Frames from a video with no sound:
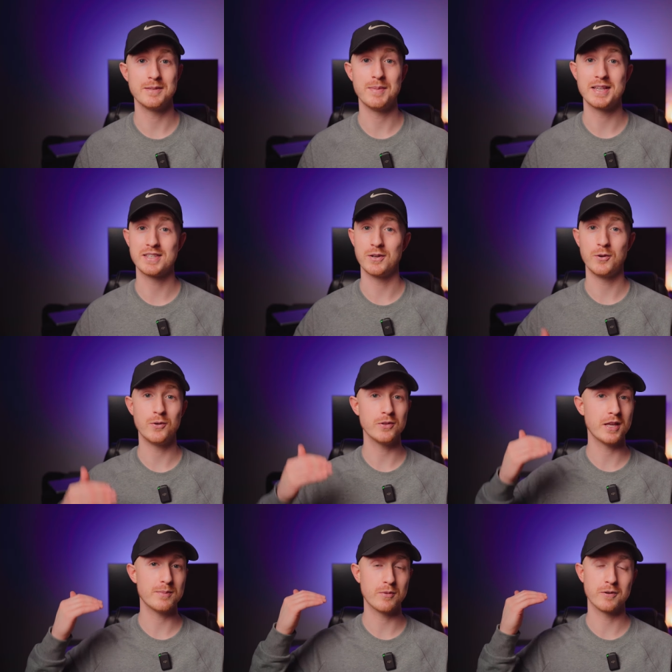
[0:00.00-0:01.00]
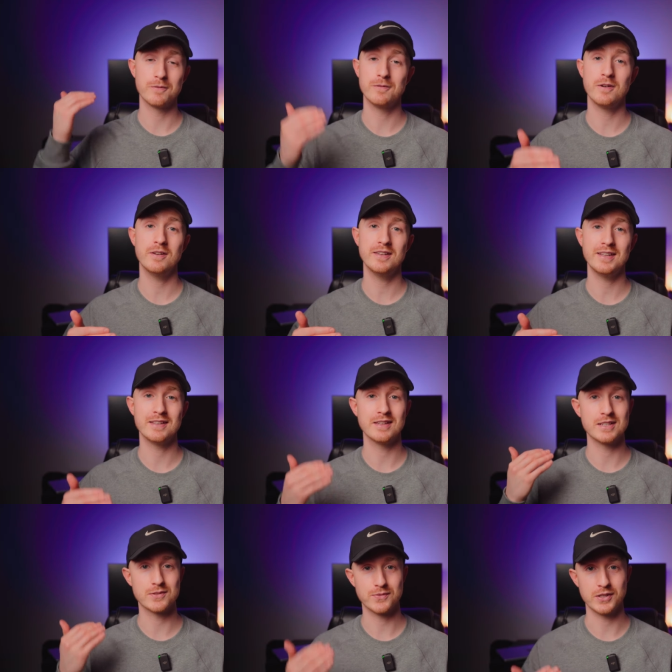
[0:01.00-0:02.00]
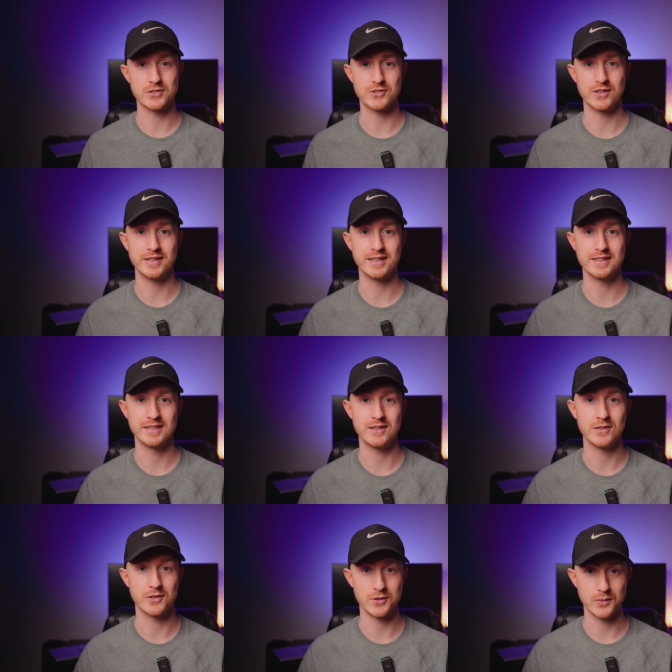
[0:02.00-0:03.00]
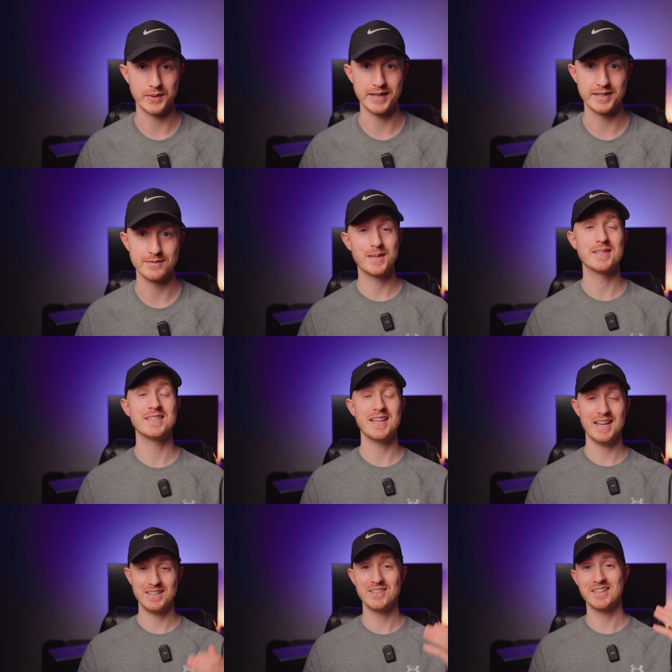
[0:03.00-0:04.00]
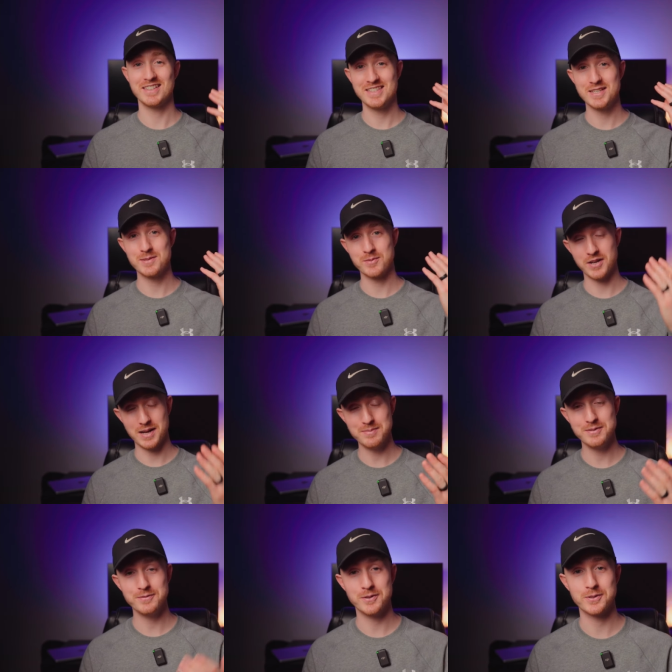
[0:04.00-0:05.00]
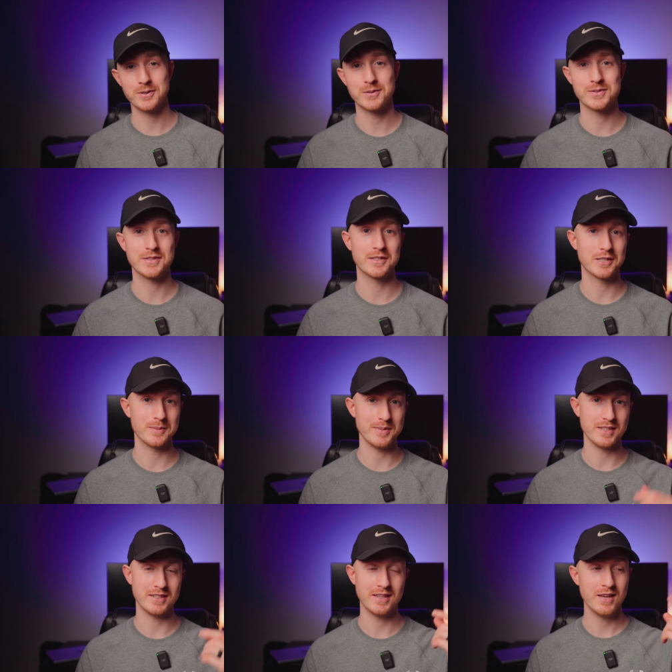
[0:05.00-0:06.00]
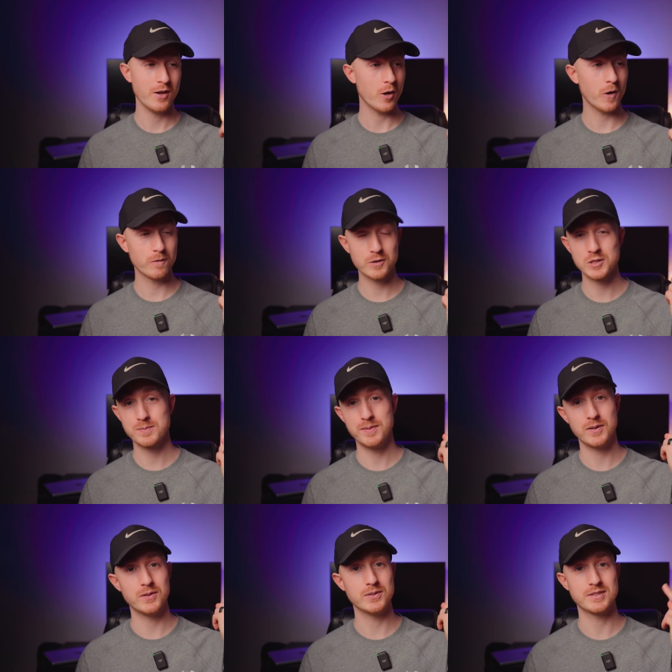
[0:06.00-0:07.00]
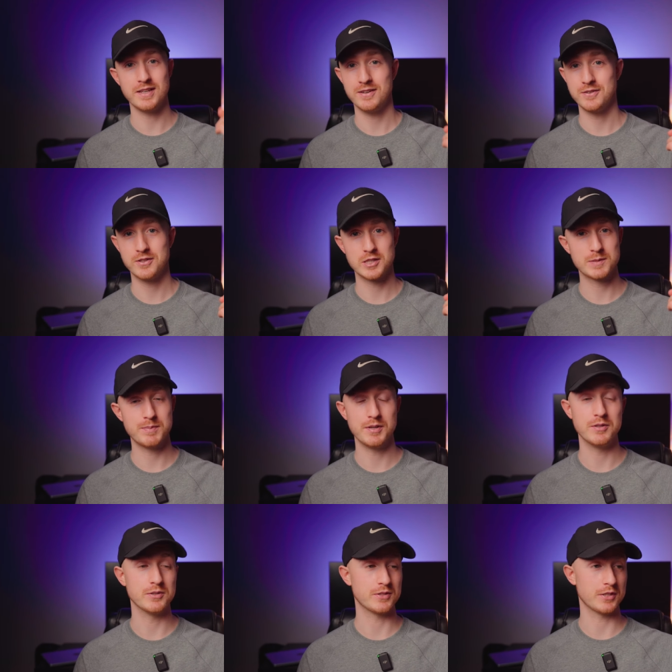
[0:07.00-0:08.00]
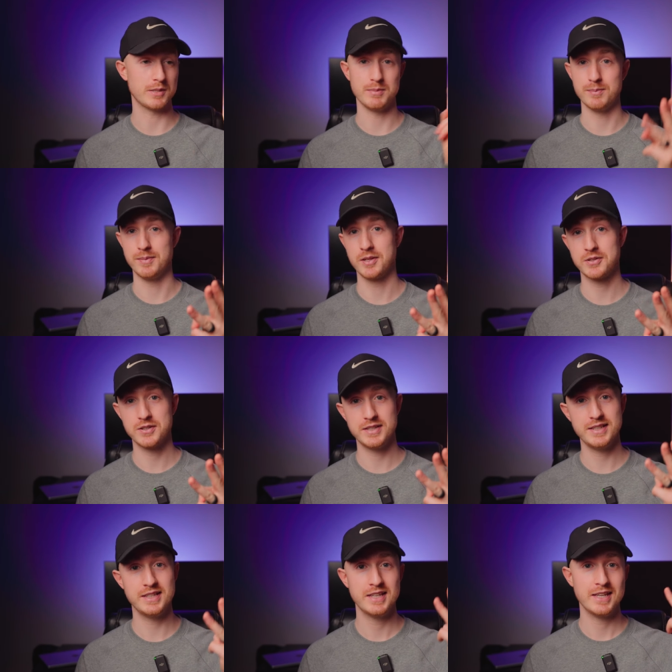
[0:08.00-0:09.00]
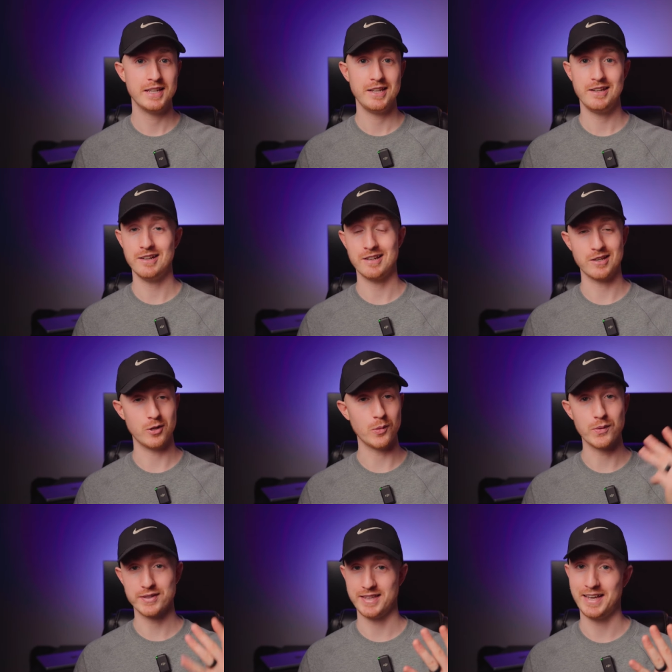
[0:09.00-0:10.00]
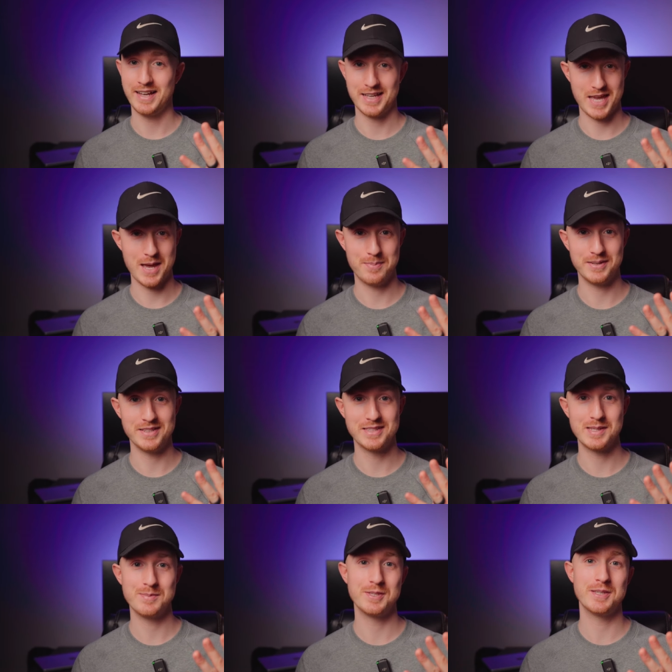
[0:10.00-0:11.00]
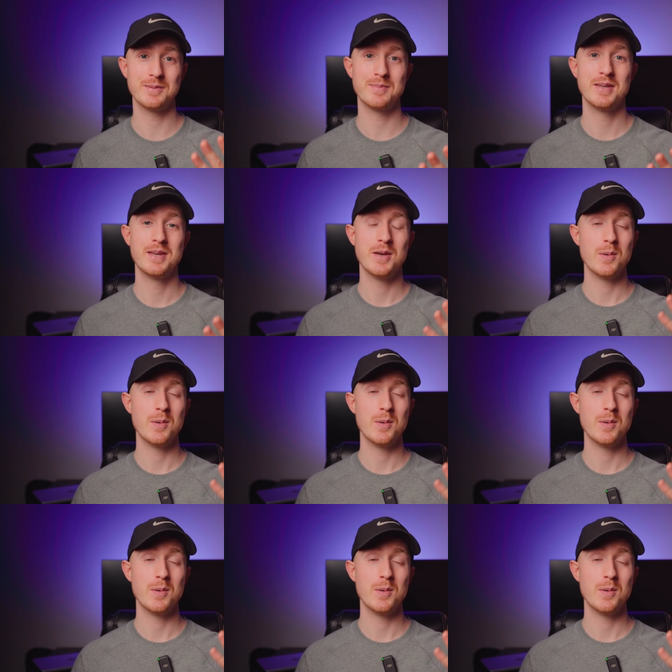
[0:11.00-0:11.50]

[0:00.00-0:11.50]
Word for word: it makes it a whole lot more fun and less frustrating along the way. Because yeah, you're going to take some crappy photos. They're going to be overexposed, underexposed. They're going to be blurry. You're not going to know what the heck happened in some of them,